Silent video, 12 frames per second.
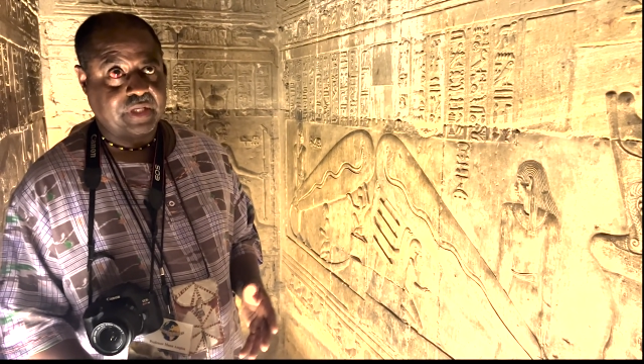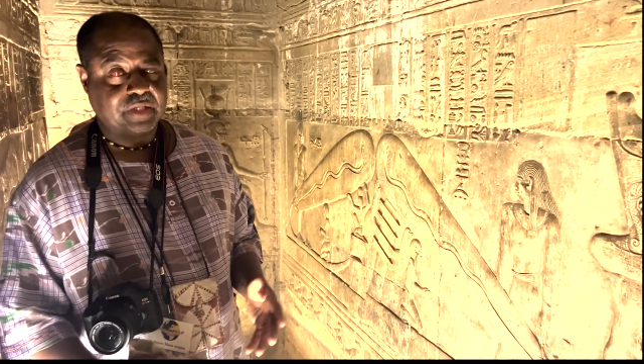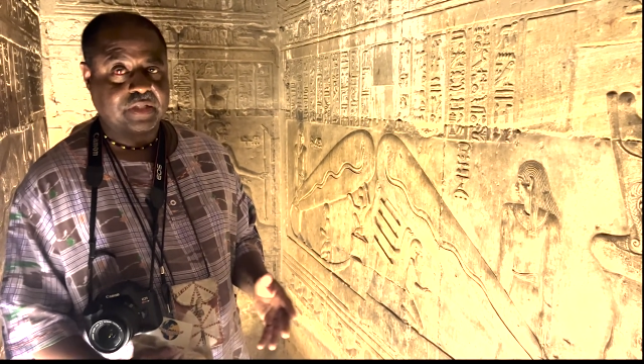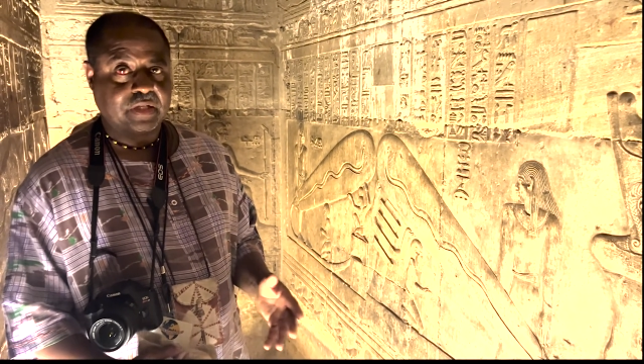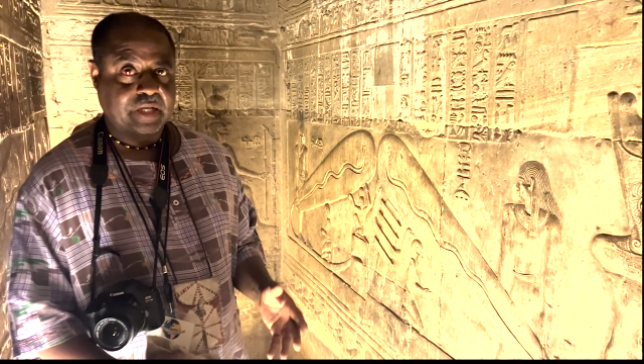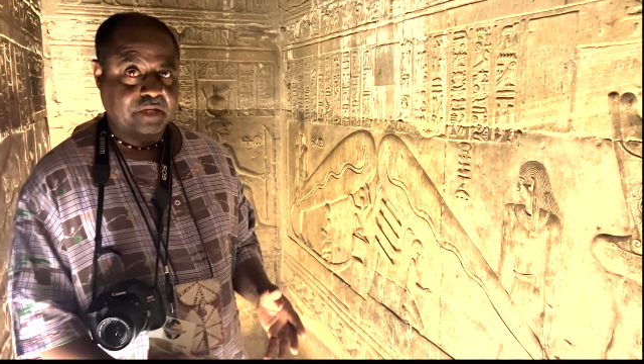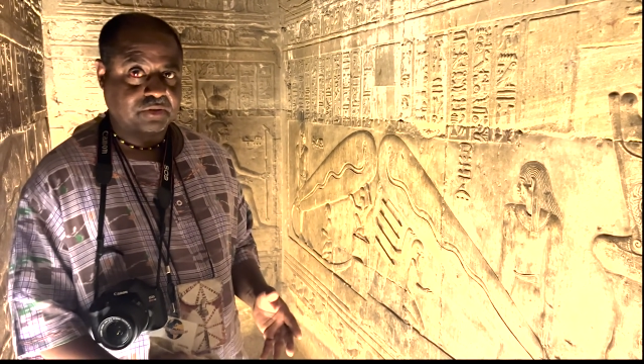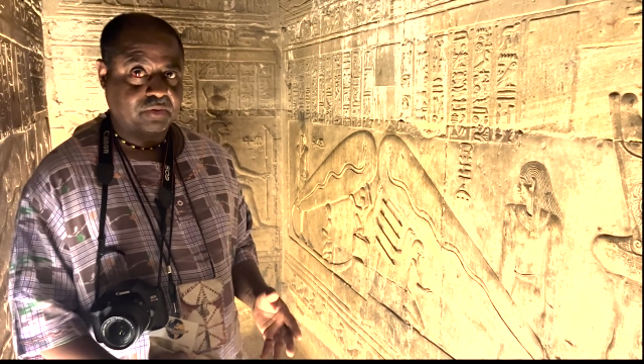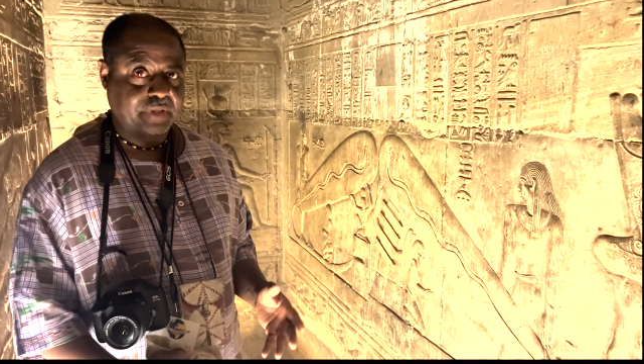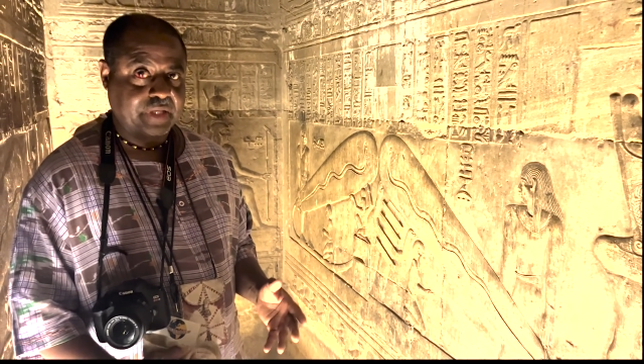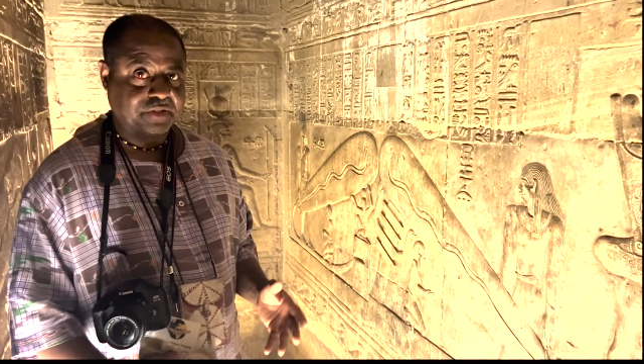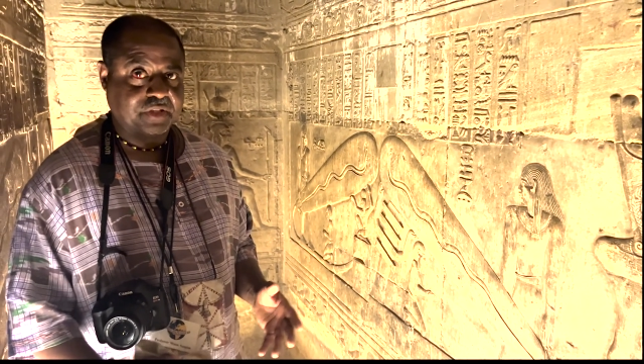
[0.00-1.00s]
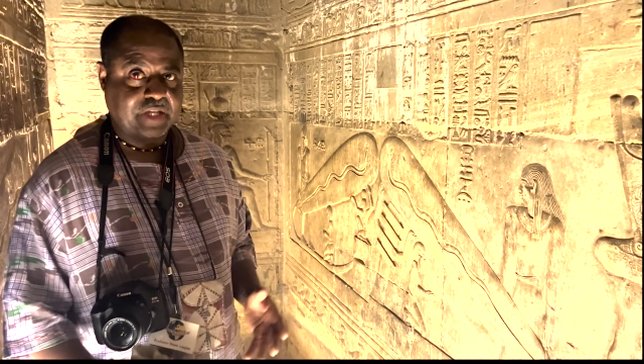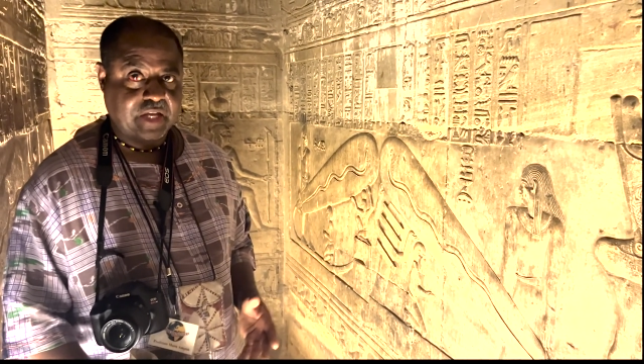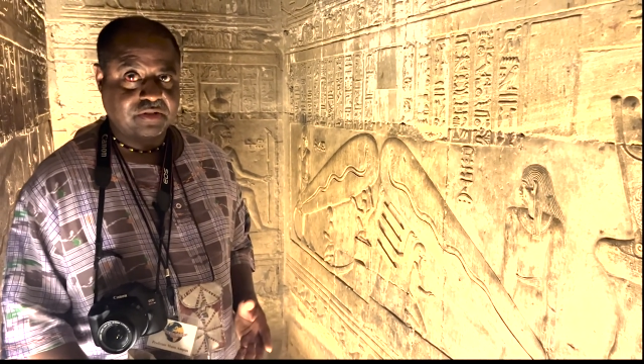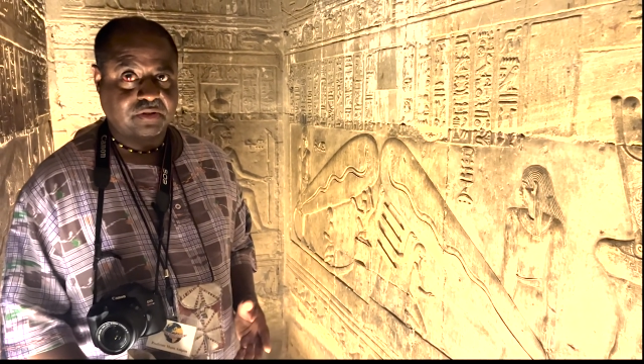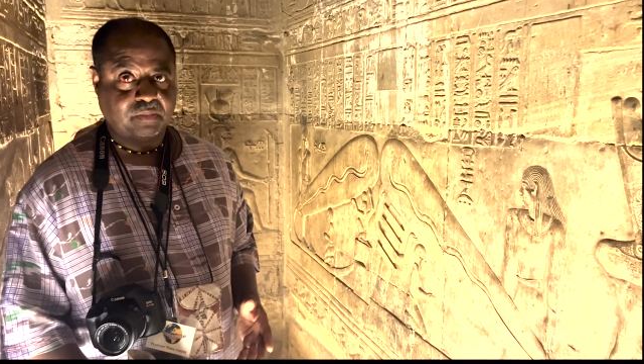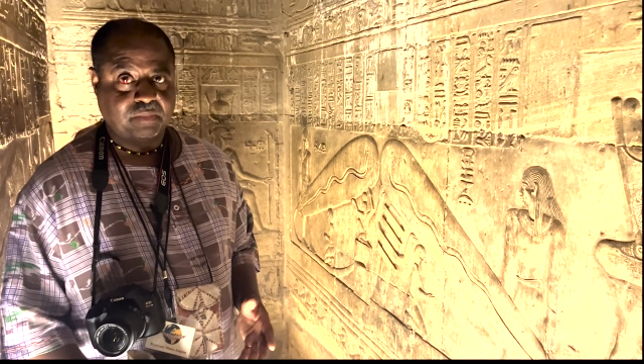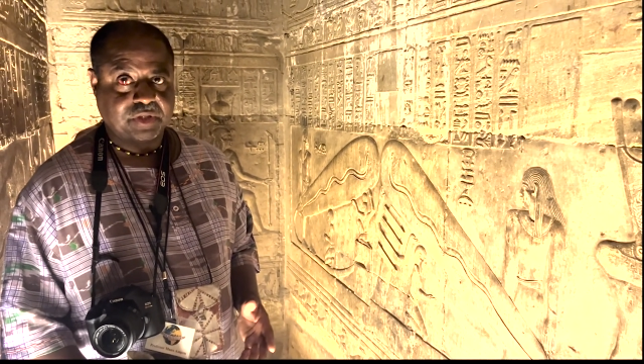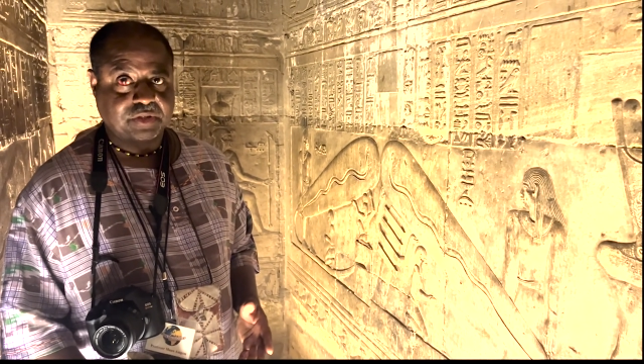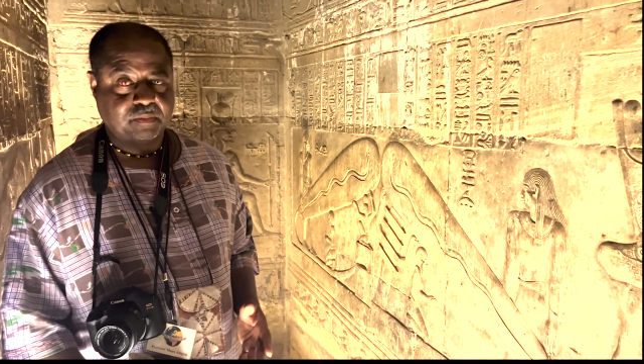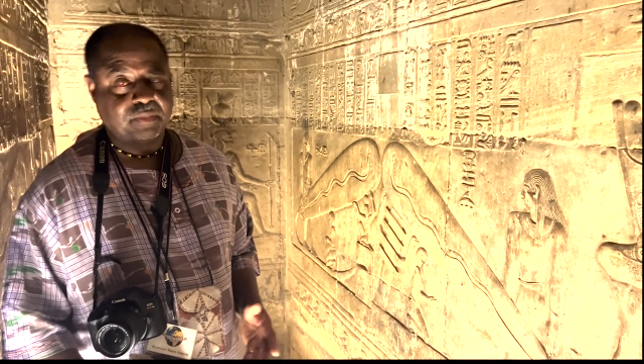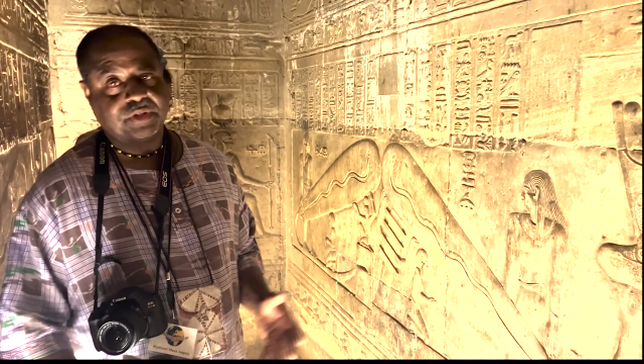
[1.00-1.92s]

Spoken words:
intellectual and educational mission,